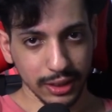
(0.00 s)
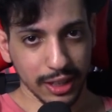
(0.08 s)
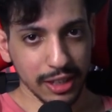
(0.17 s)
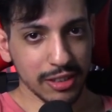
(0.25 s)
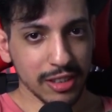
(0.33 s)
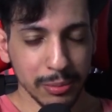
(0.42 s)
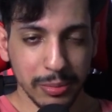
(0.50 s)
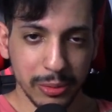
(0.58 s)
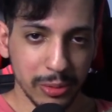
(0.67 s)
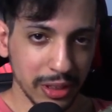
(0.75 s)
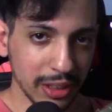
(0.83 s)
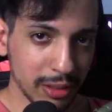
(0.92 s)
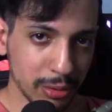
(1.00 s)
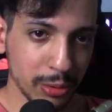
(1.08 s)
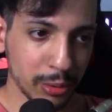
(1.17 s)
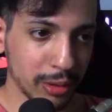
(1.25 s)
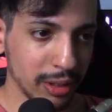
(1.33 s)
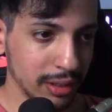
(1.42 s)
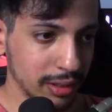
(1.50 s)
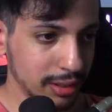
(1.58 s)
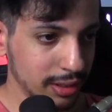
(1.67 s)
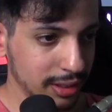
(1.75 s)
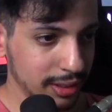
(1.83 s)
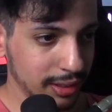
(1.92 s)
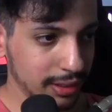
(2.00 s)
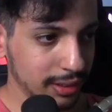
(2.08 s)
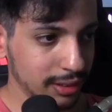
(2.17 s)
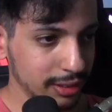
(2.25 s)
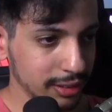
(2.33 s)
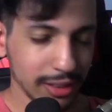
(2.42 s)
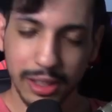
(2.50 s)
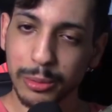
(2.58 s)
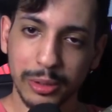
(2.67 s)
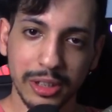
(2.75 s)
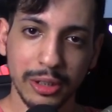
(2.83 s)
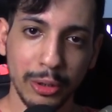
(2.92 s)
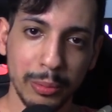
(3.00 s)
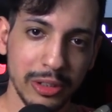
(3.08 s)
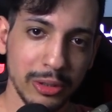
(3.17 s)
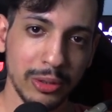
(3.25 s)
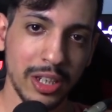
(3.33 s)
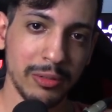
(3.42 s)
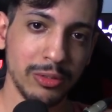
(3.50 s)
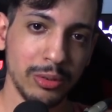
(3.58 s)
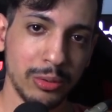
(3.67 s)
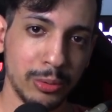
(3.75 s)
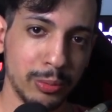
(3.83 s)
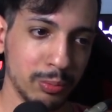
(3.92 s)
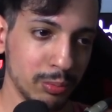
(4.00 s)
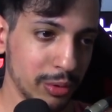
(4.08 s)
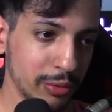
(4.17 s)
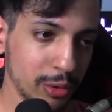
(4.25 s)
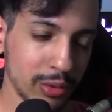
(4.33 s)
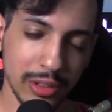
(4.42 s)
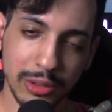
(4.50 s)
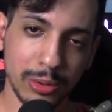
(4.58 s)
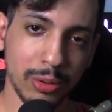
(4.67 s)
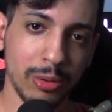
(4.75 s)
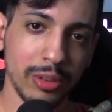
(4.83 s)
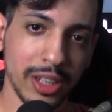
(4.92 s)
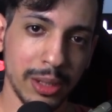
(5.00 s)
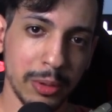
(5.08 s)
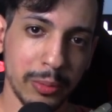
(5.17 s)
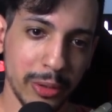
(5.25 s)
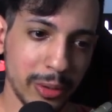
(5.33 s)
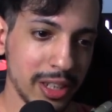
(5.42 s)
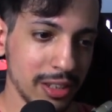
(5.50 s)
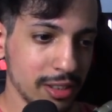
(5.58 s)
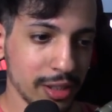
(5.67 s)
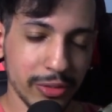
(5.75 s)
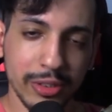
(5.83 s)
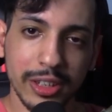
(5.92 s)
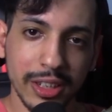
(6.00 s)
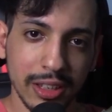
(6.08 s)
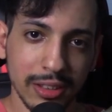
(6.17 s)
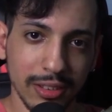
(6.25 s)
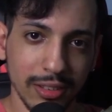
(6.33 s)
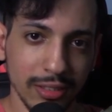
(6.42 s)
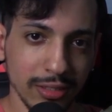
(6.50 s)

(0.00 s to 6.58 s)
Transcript: Kids can be really cruel. I really hope I don't have to review another horror game about kids ever again.